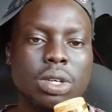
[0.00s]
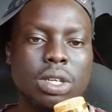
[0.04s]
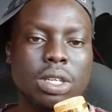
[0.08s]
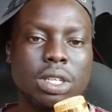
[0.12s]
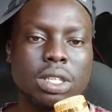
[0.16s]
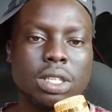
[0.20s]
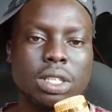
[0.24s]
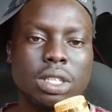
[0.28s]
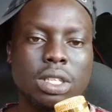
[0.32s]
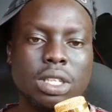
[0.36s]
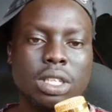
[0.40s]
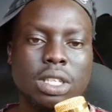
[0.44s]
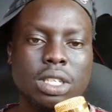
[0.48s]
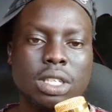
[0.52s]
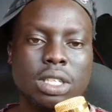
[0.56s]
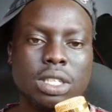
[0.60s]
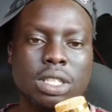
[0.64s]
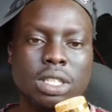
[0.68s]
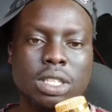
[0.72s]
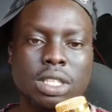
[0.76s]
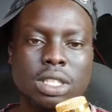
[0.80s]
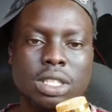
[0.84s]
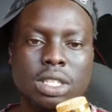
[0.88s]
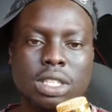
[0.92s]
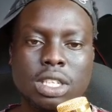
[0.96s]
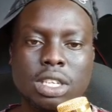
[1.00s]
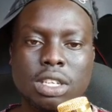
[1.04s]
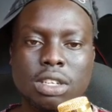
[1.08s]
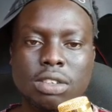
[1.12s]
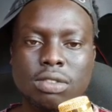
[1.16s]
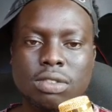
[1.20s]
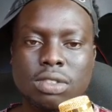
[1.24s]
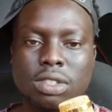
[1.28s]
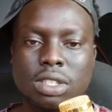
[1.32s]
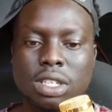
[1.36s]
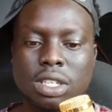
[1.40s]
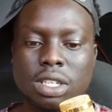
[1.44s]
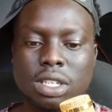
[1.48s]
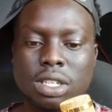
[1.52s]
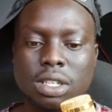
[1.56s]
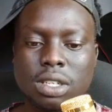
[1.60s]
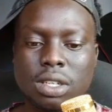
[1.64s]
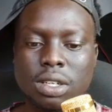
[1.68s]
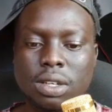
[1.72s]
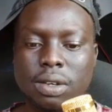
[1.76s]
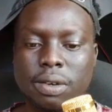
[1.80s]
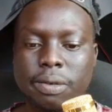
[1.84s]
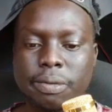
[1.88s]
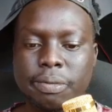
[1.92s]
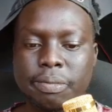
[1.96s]
it just gives it
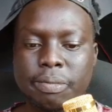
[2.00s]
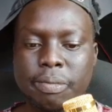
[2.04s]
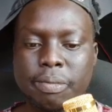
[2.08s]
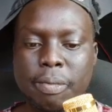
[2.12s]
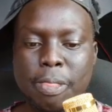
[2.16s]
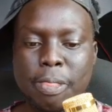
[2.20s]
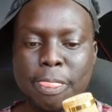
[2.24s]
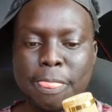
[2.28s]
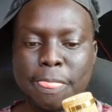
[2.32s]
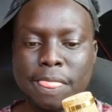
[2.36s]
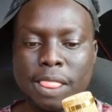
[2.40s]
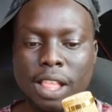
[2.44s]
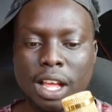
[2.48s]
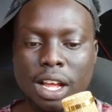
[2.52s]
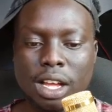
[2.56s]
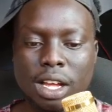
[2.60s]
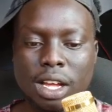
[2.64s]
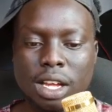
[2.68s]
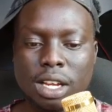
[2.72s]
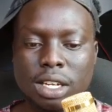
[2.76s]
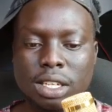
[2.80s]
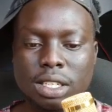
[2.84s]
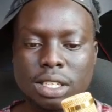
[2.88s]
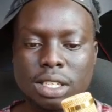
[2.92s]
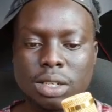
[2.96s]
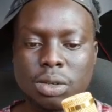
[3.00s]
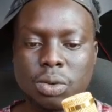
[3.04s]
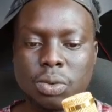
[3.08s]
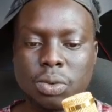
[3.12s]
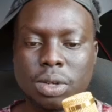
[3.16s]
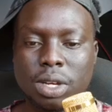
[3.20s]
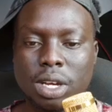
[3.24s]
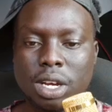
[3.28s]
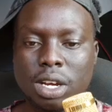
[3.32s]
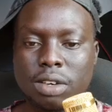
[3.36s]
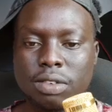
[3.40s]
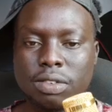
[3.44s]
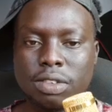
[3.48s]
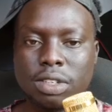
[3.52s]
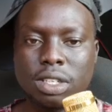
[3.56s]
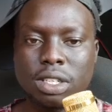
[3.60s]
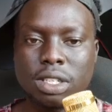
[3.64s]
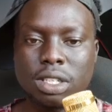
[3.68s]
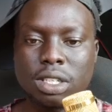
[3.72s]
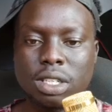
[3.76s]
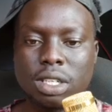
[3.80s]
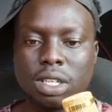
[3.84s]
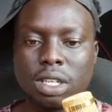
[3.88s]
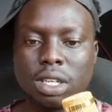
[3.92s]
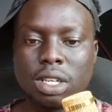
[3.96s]
the color that we have
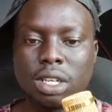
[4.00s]
here.